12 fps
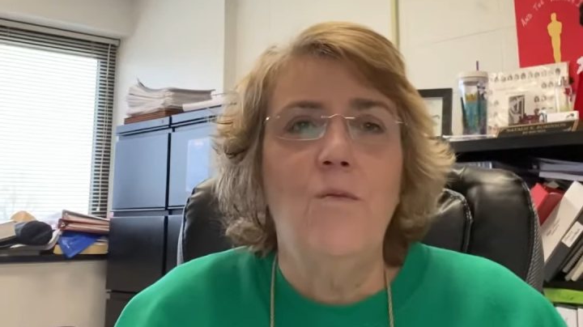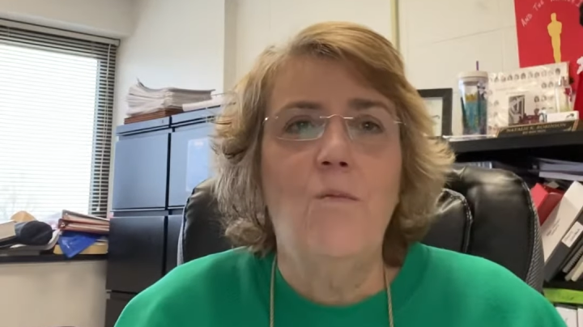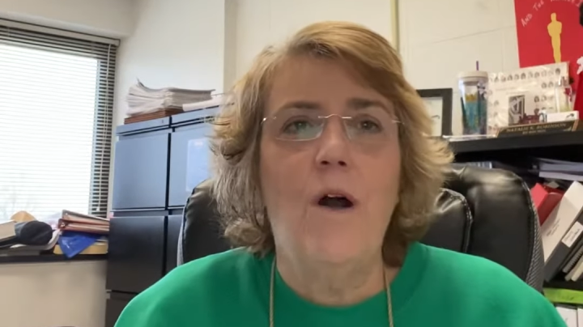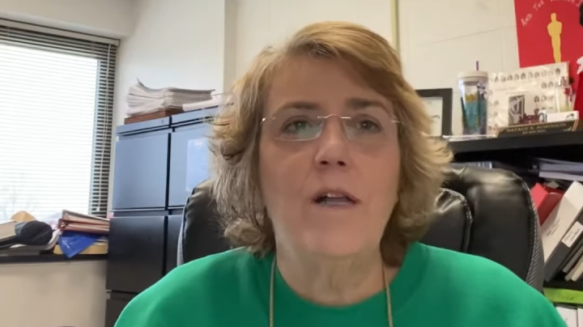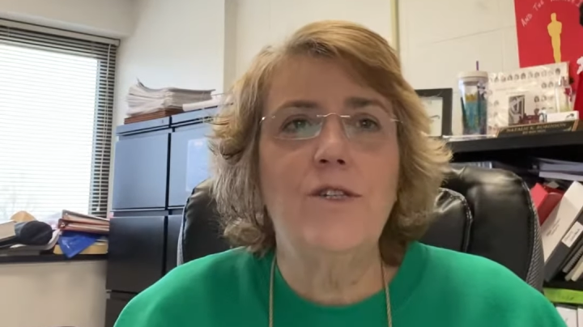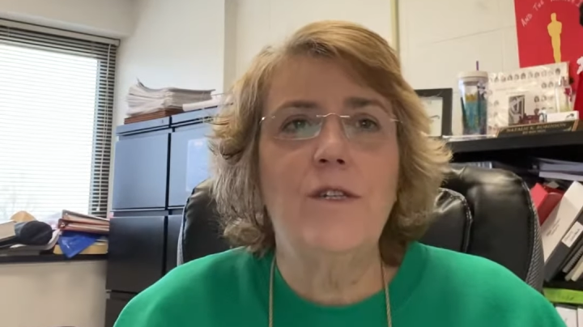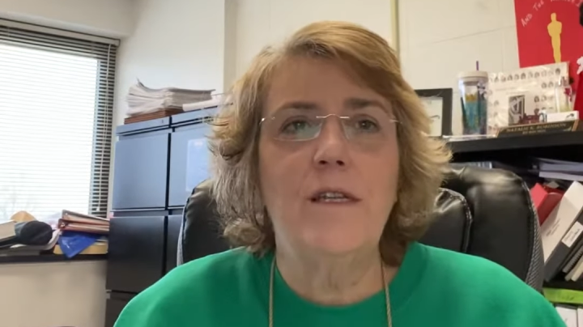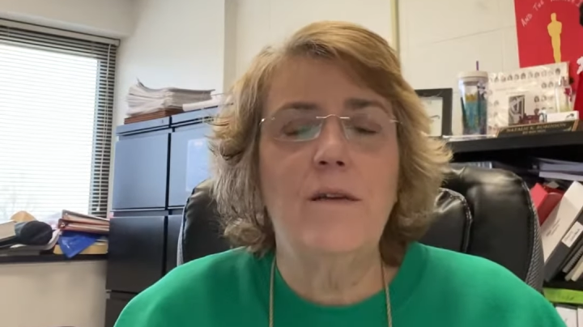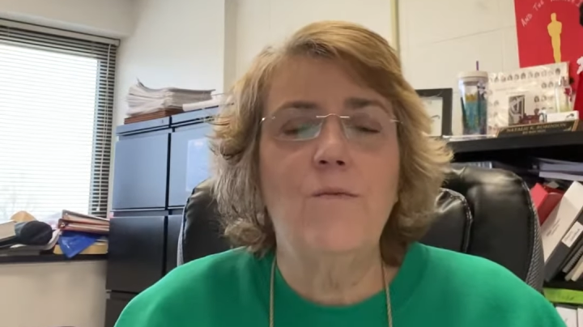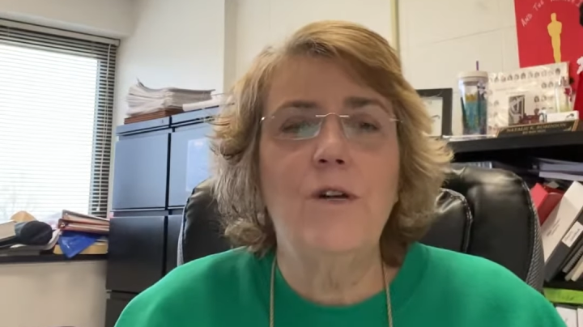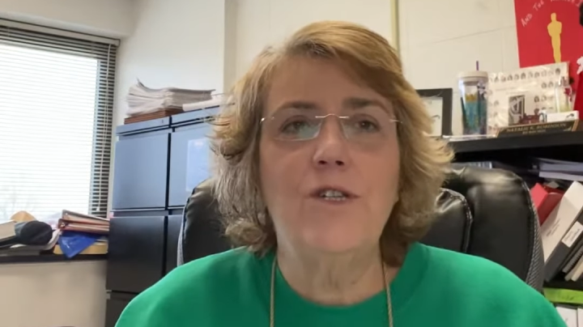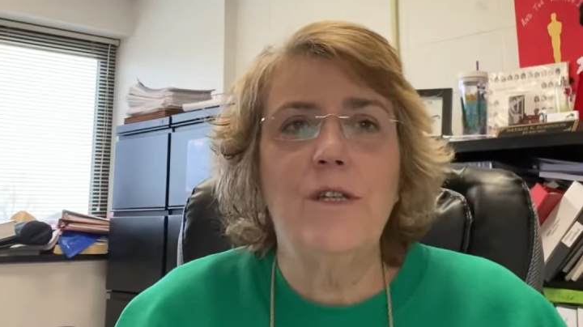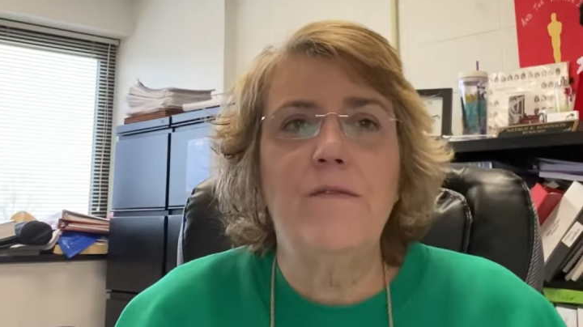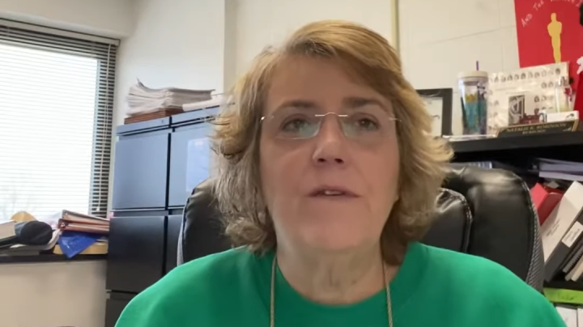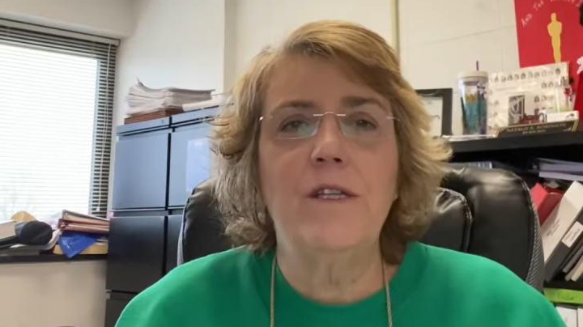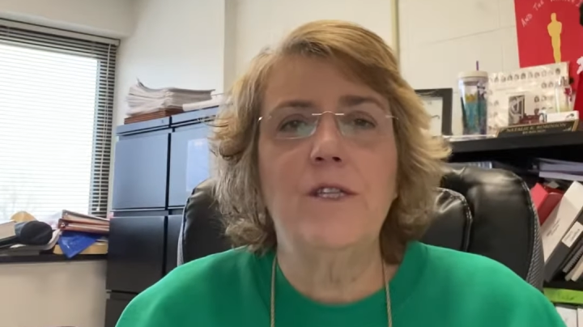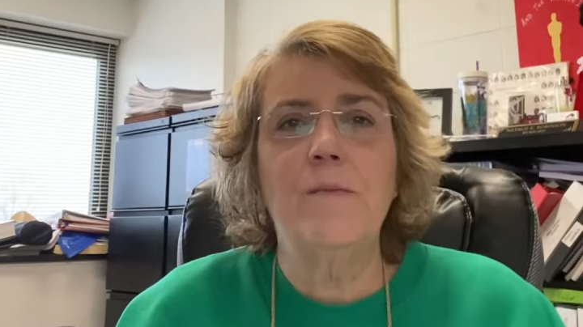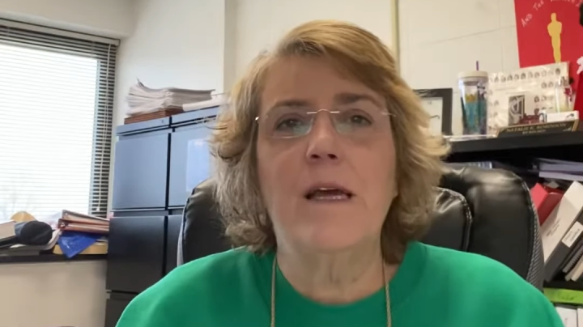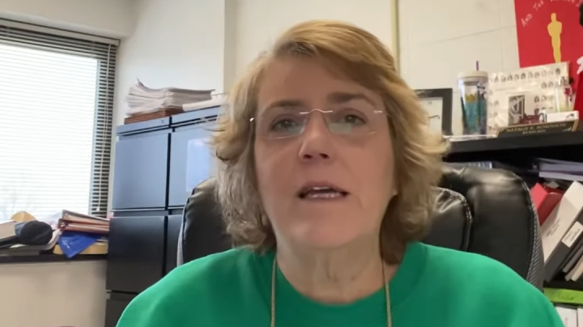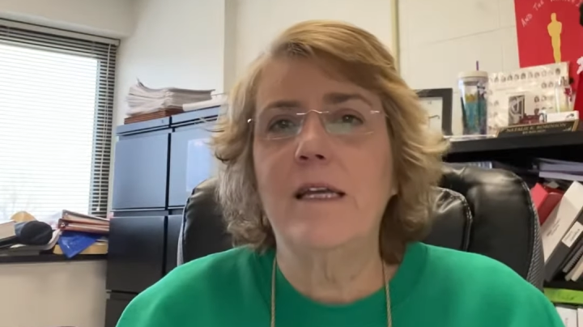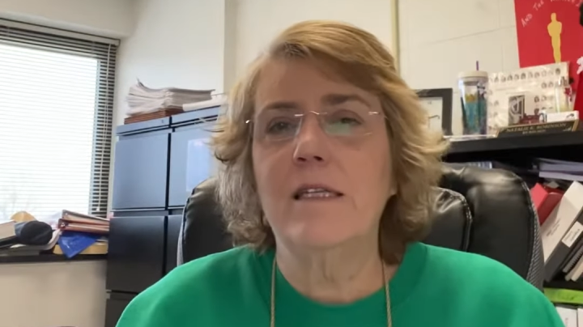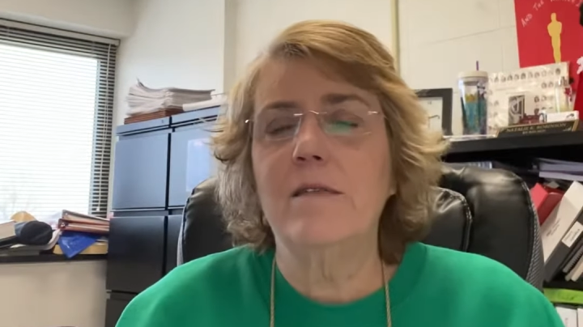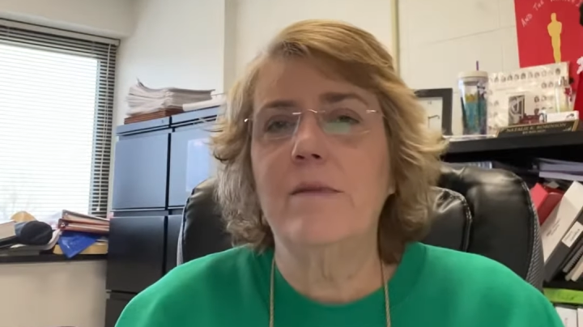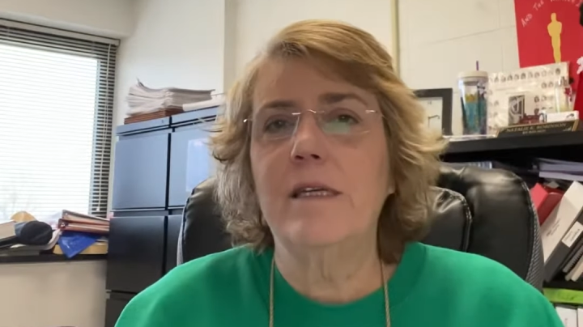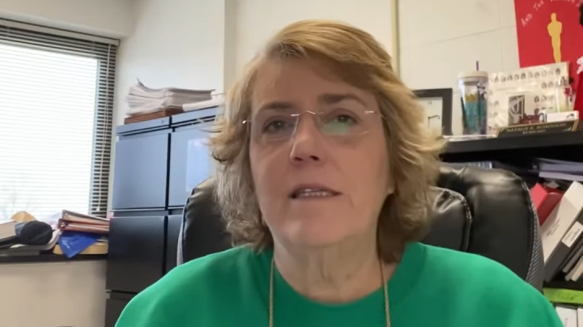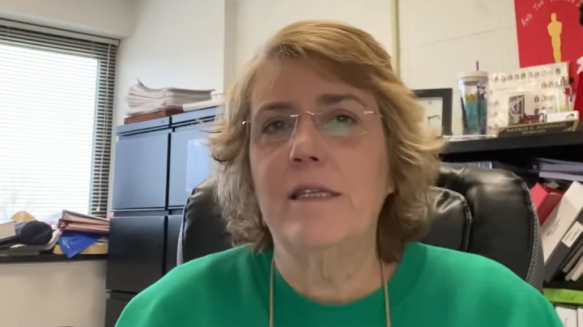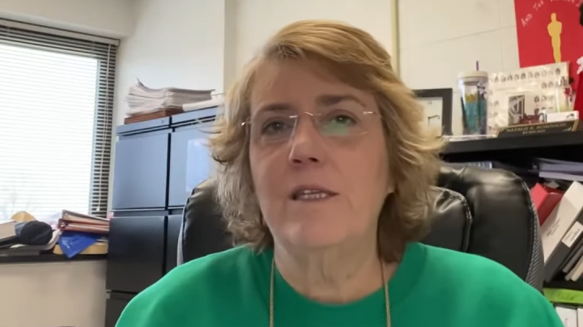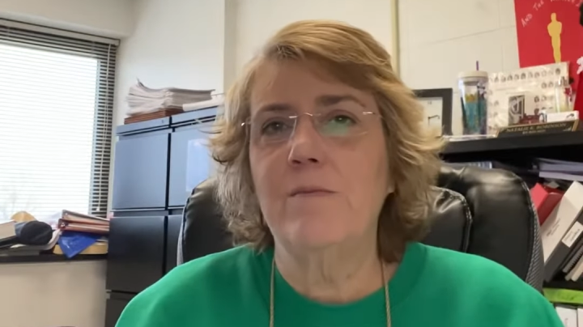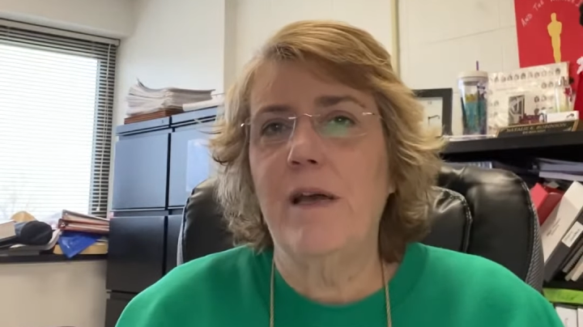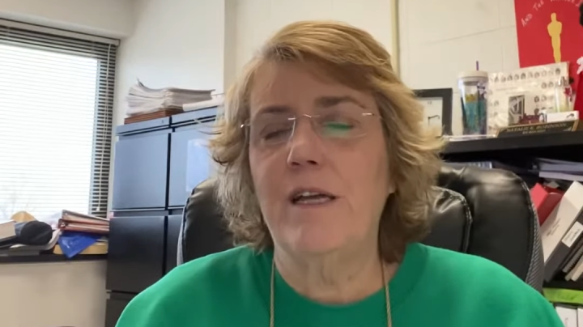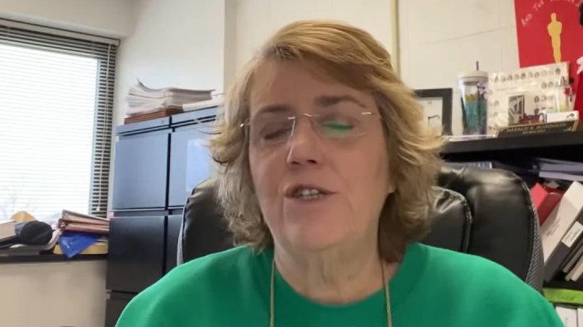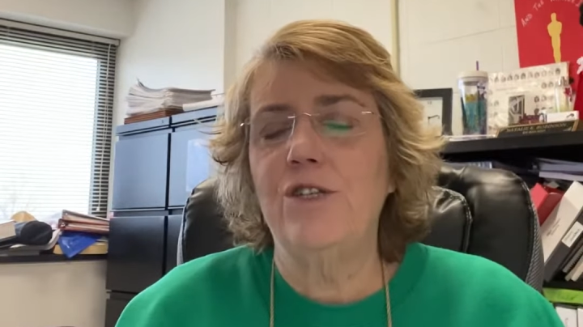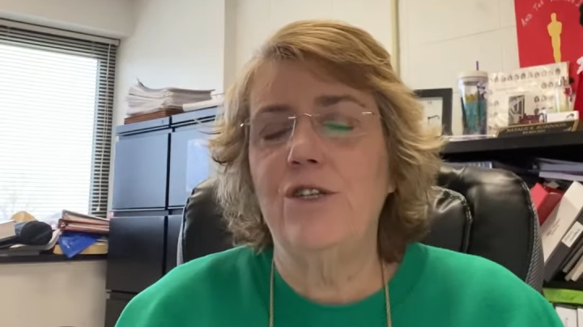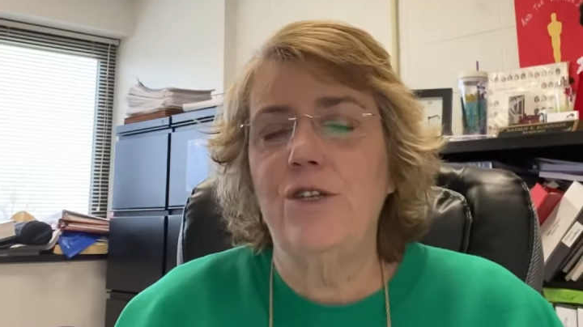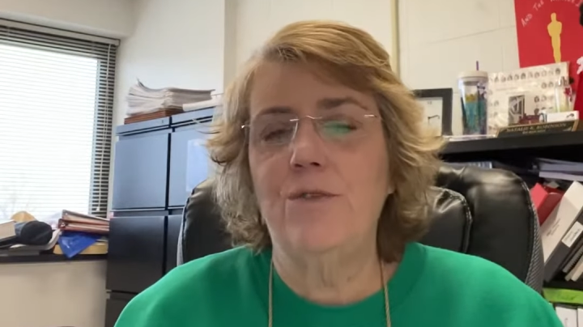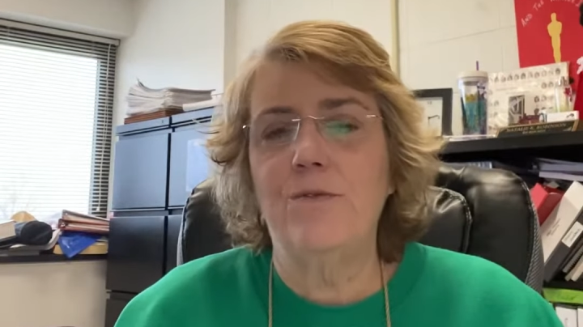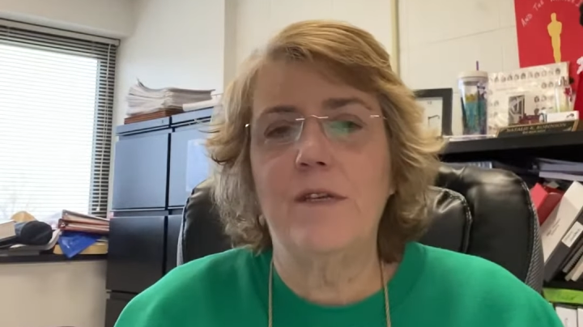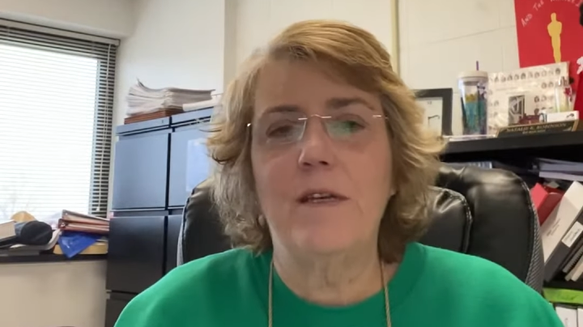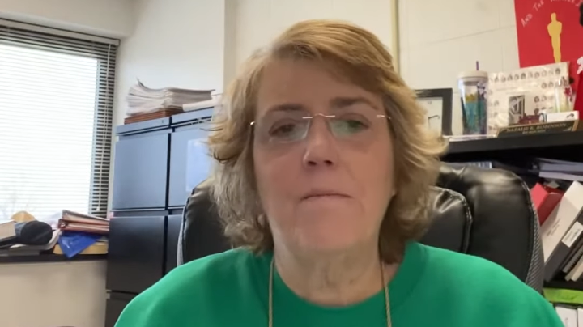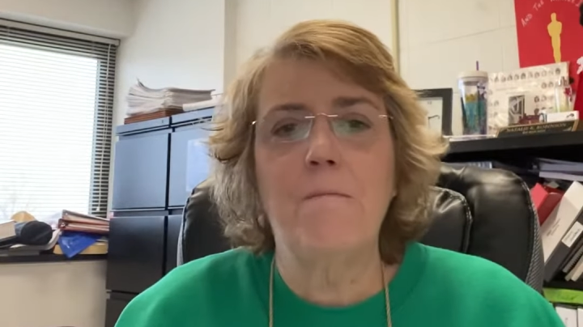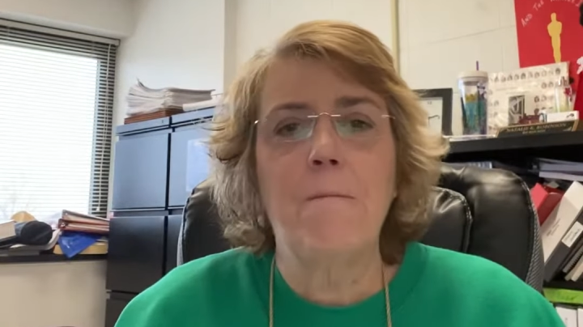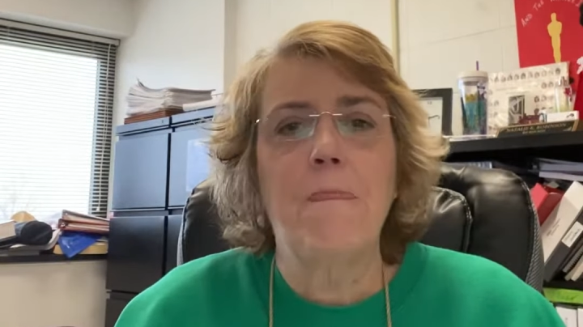Which defense mechanism is this patient using?